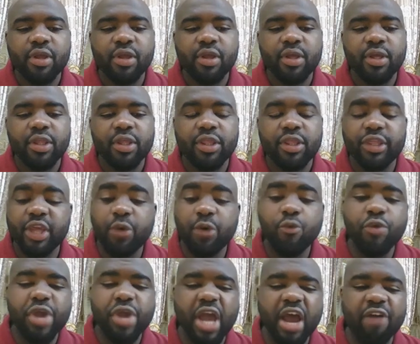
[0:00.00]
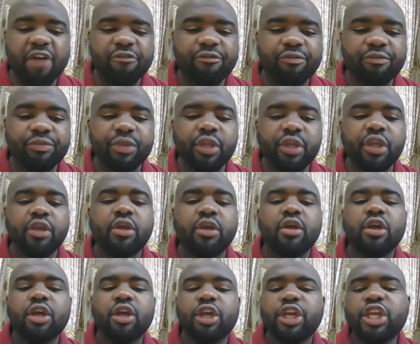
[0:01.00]
Then we have,
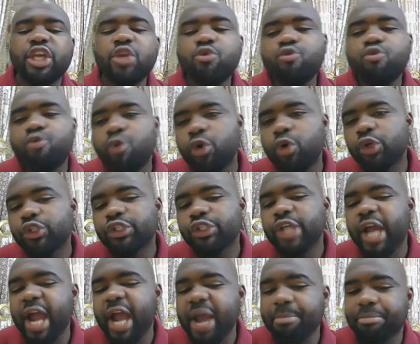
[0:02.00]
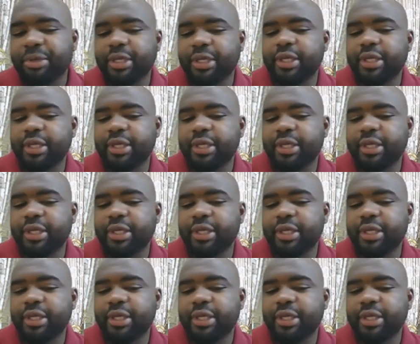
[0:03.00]
he was happy